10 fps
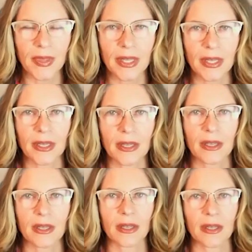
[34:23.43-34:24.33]

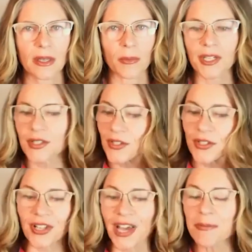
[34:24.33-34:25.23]
Because
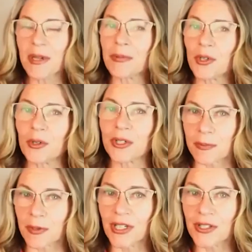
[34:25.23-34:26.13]
there's a lot of people who
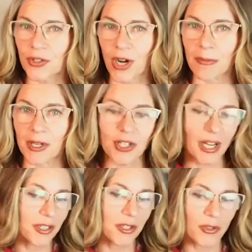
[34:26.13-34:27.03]
experience trauma,
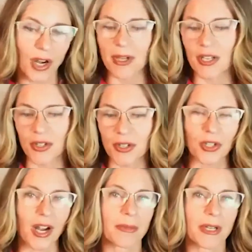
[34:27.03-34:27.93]
childhood trauma,
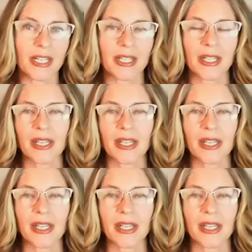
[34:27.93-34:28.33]
adult trauma,